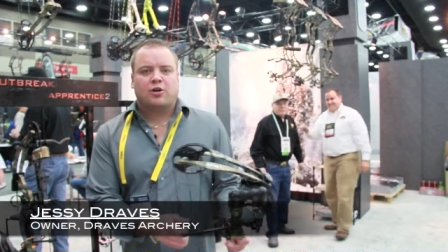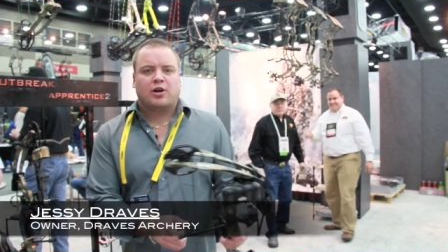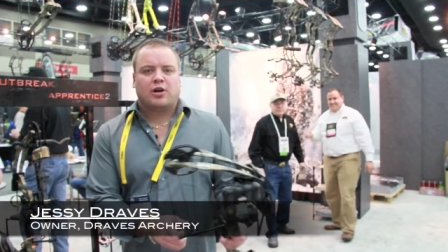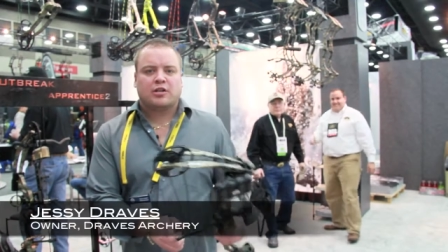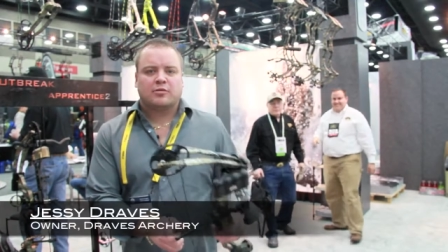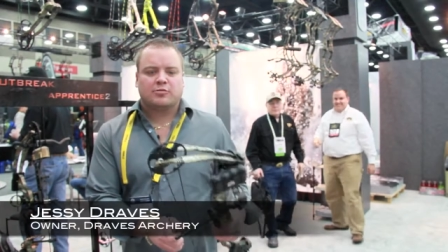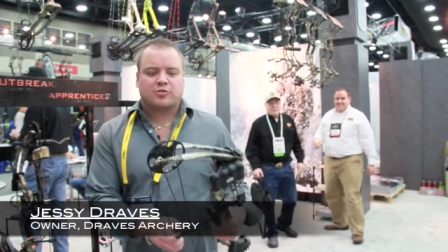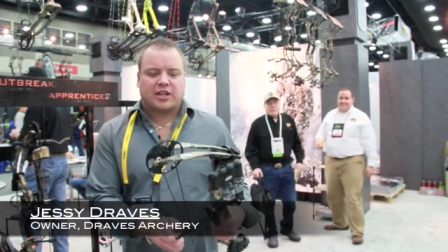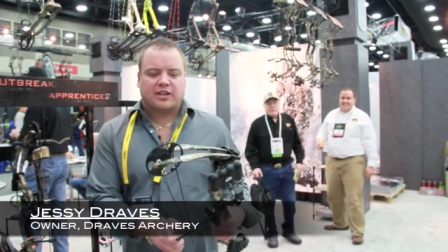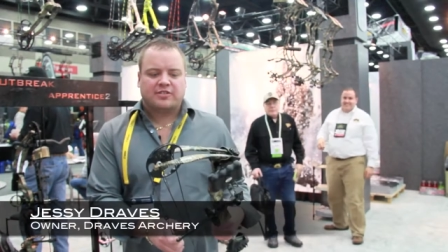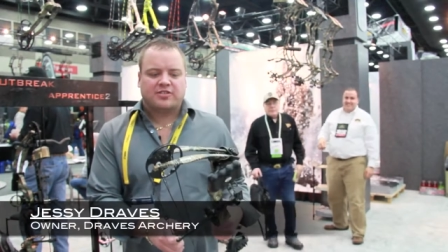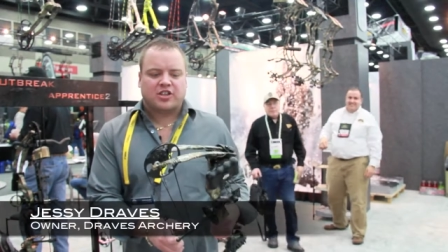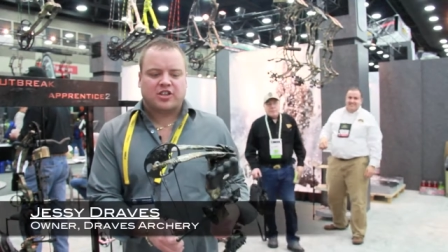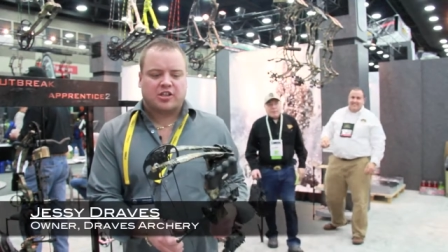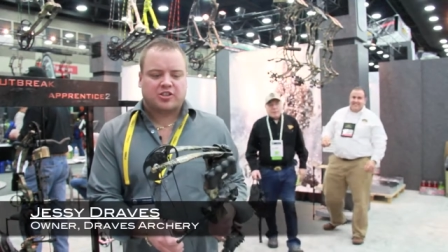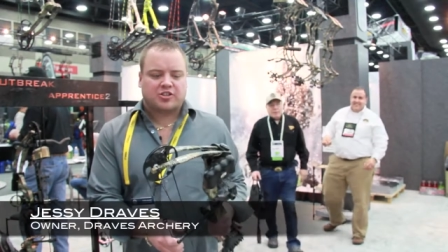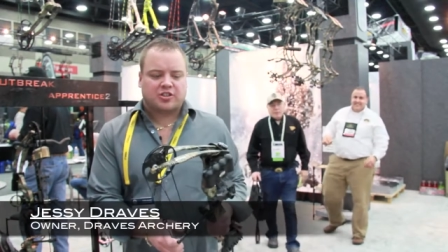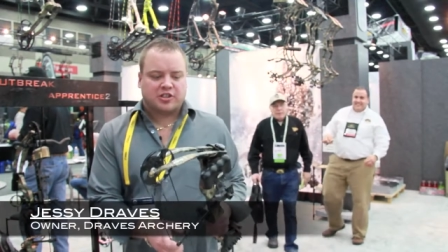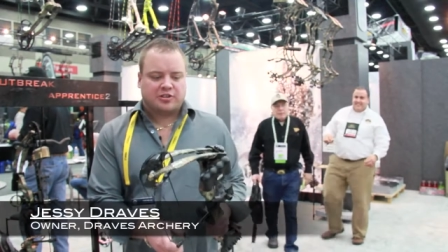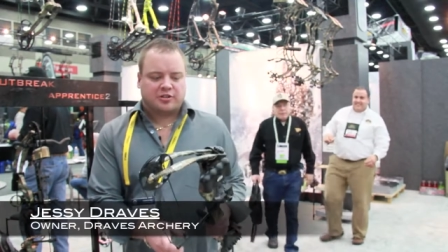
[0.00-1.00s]
welcome to Draves
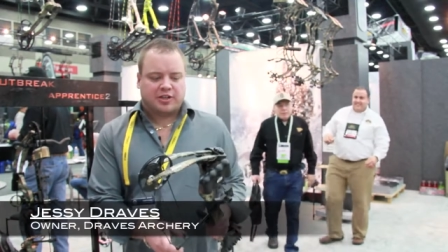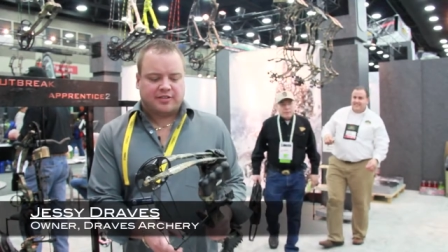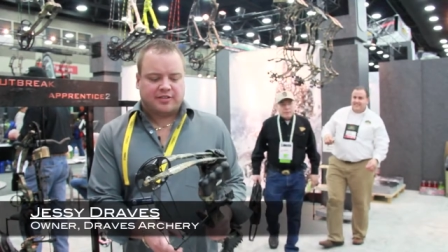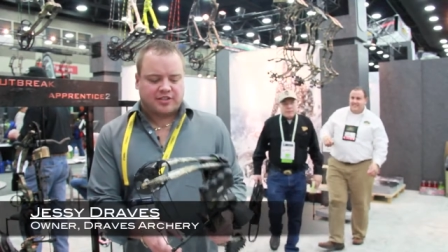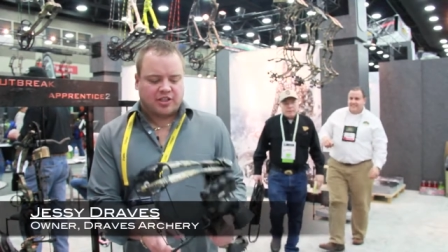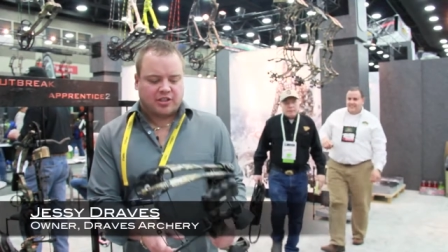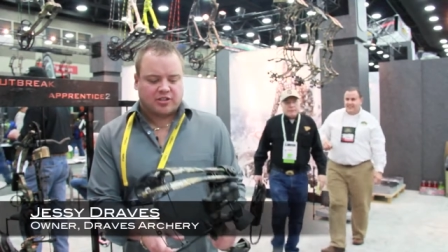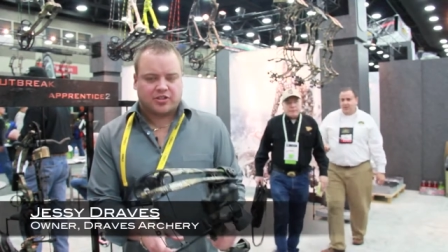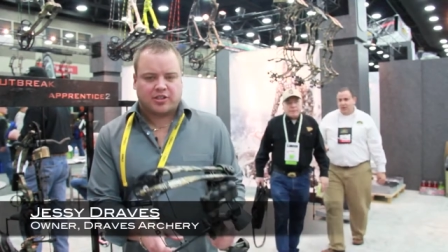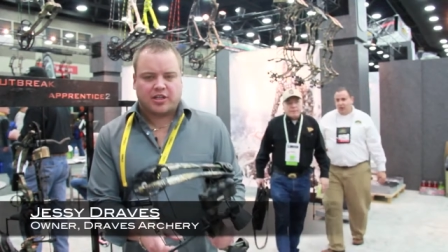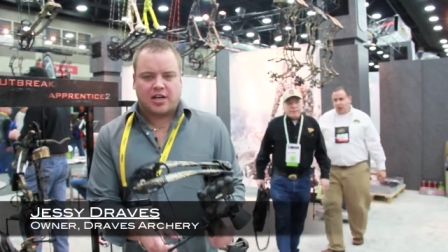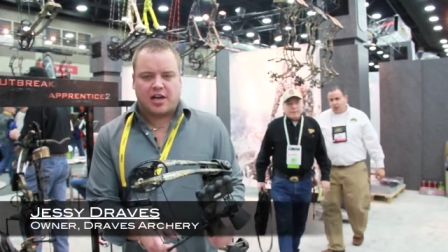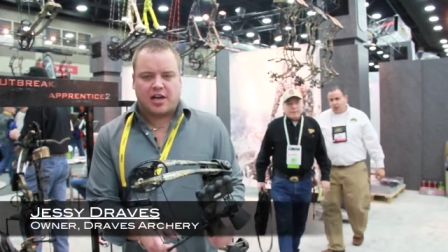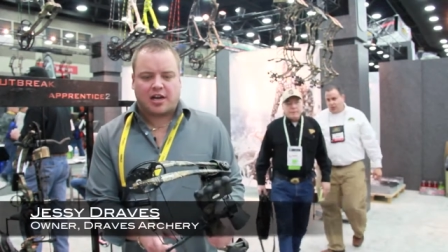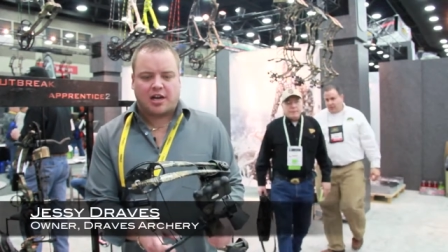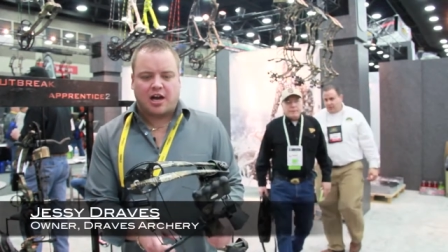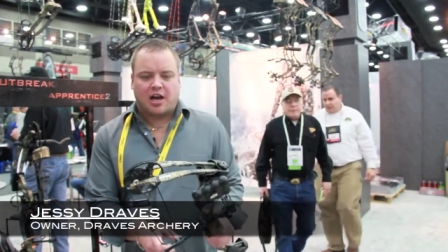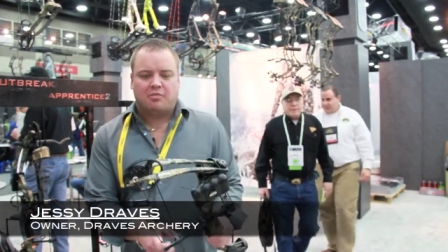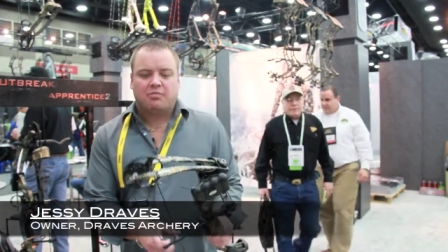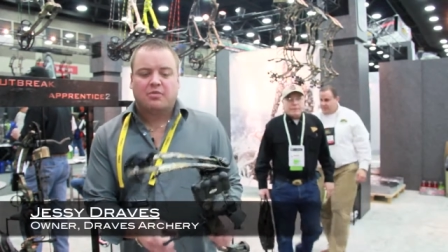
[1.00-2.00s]
Archery, draves archery dot
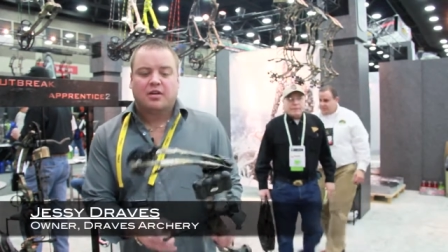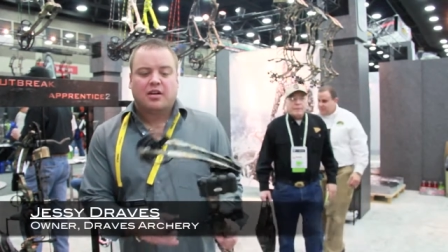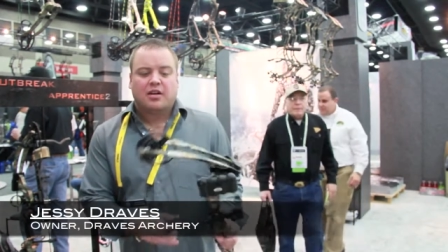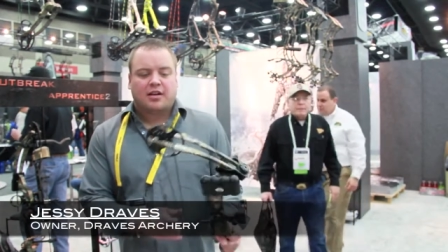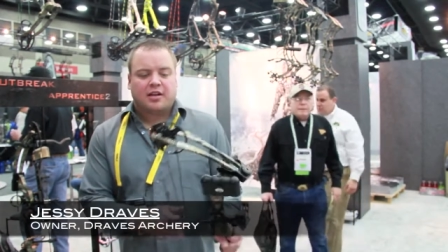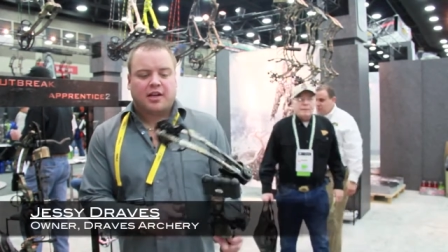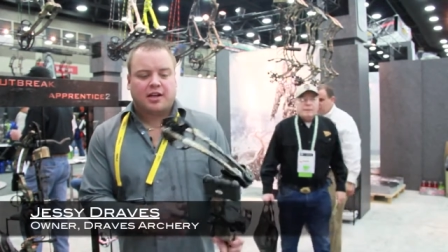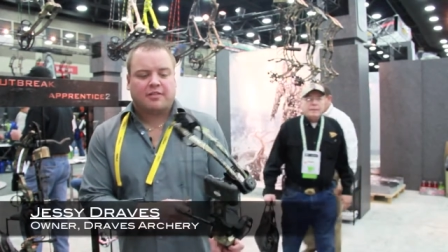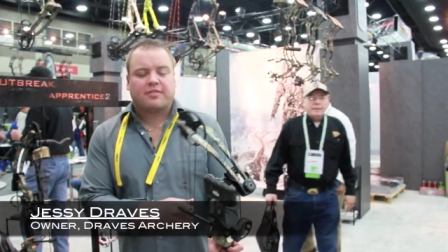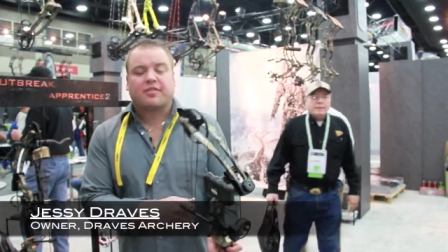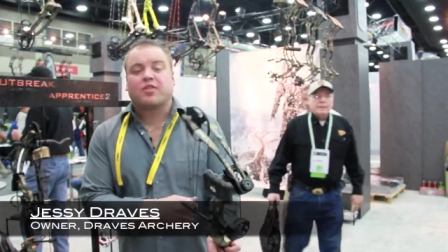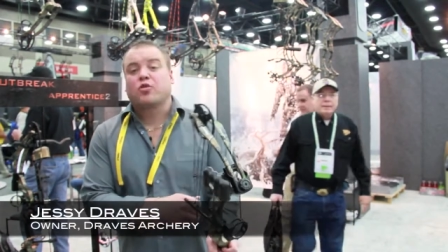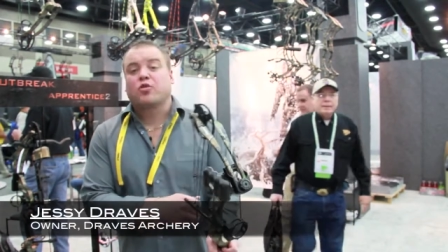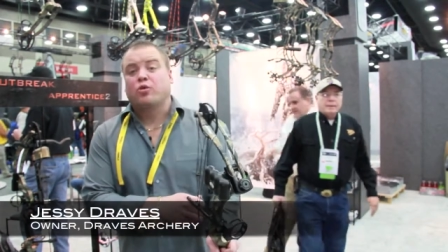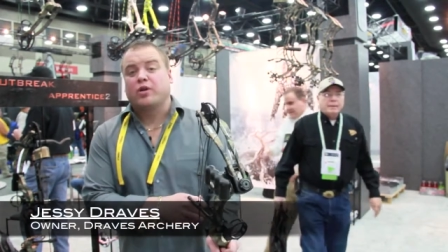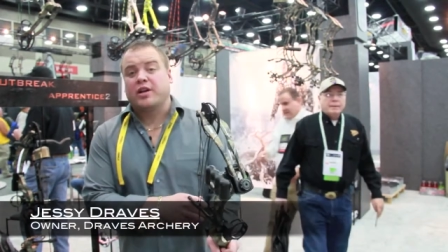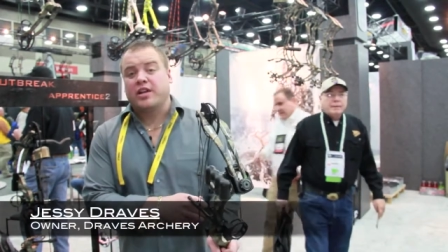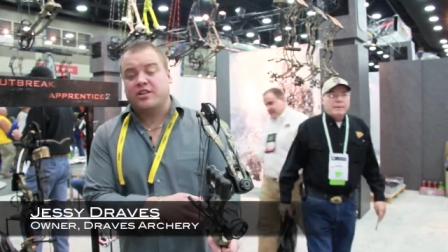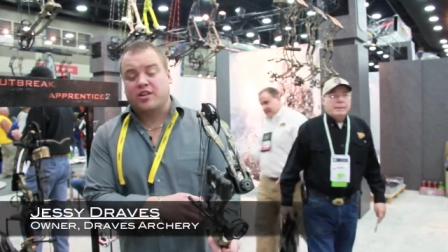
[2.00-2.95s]
com, here at the twenty